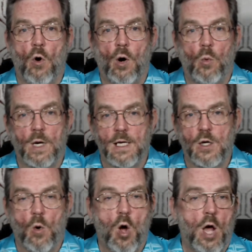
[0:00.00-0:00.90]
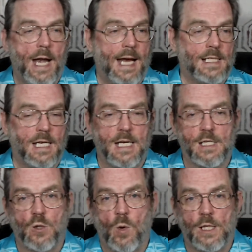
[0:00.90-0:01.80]
where he can go on asking his
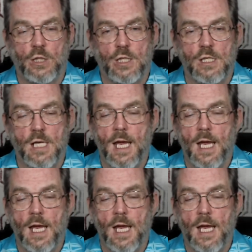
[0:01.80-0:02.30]
questions